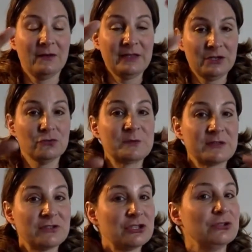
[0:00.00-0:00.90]
in groups
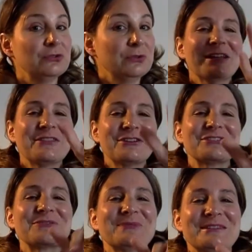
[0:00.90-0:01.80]
of 2. There's
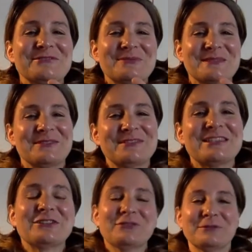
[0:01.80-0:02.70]
3 groups of
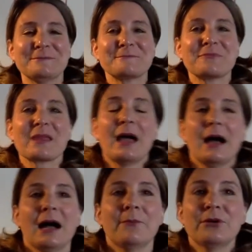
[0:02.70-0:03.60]
2,
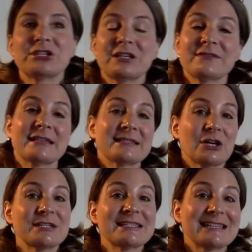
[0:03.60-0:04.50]
which gives us
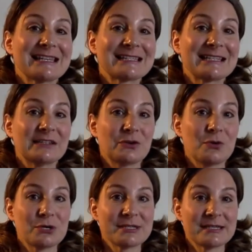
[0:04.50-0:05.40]
our 6 little
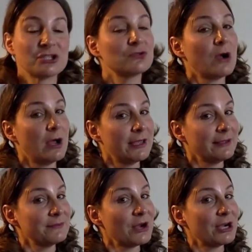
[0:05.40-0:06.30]
horses drawing
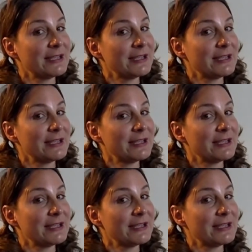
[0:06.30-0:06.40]
our